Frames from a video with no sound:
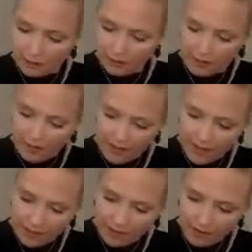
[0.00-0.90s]
And then
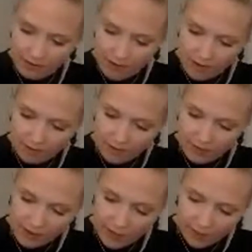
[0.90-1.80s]
you go around the
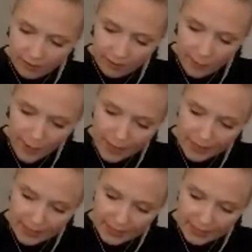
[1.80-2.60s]
color 10